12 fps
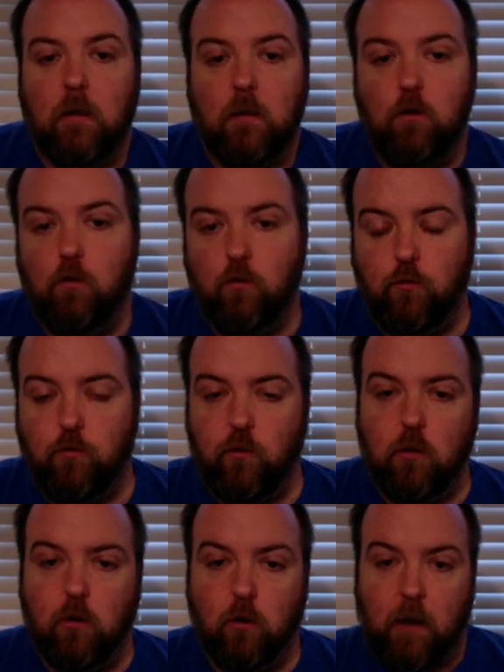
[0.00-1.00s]
You've
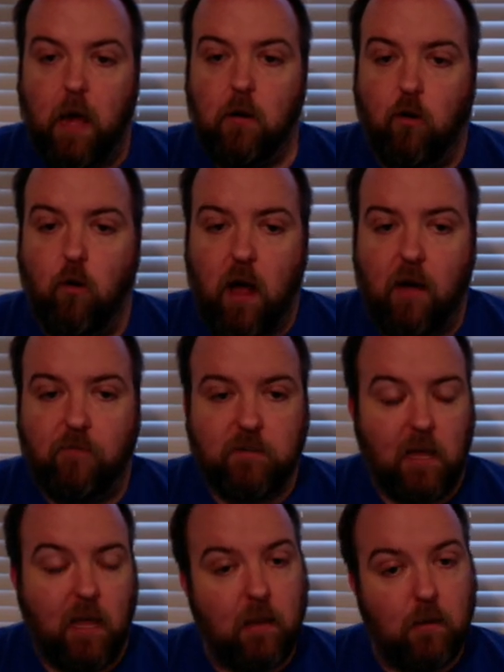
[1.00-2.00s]
learned how to
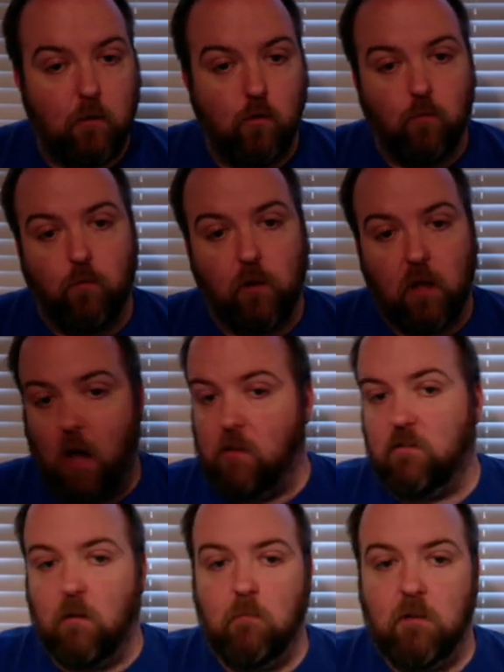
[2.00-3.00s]
craft, and you've gotten
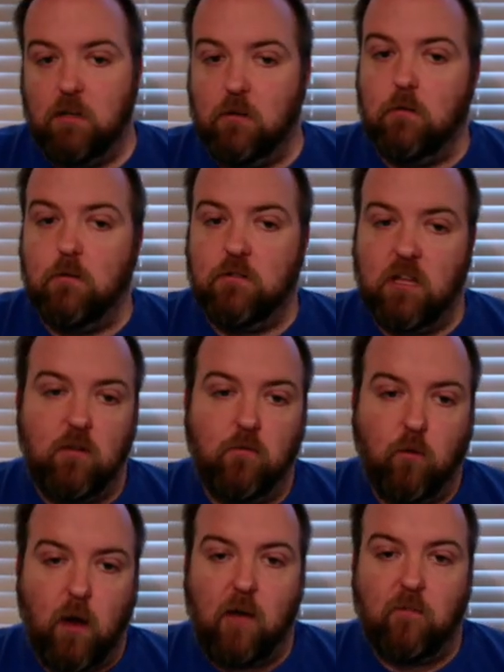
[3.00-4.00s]
some materials, and you've
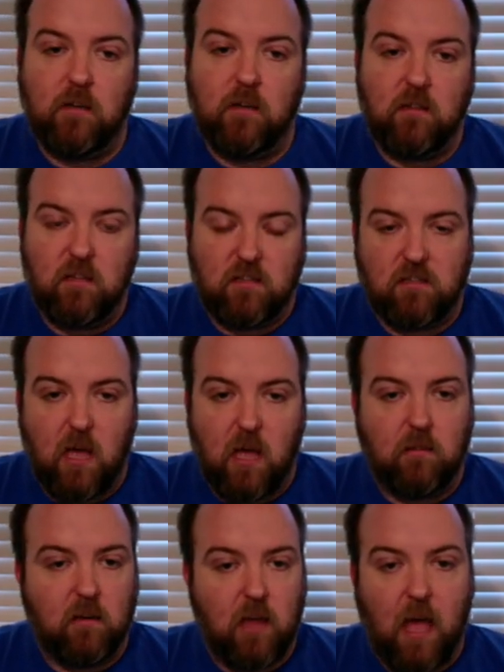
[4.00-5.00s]
crafted this set.
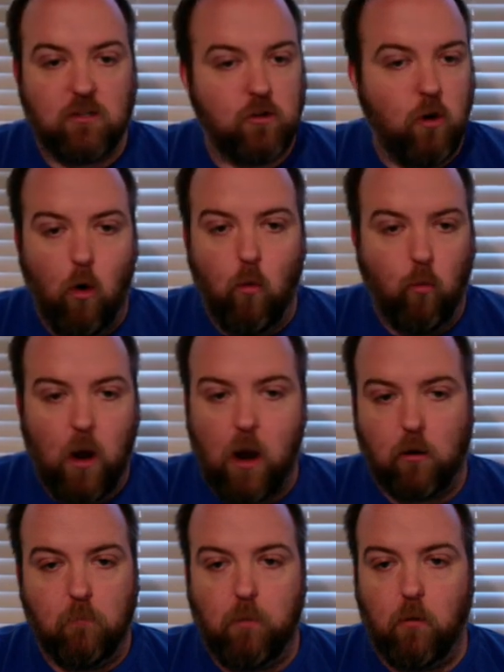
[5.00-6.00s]
It has no rare
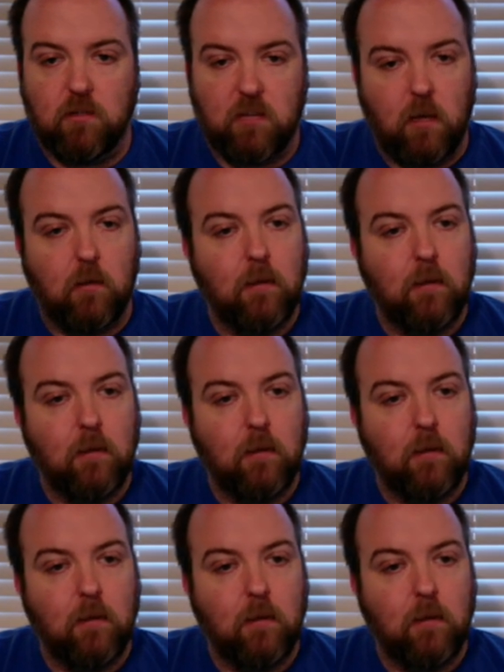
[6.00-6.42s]
components in it.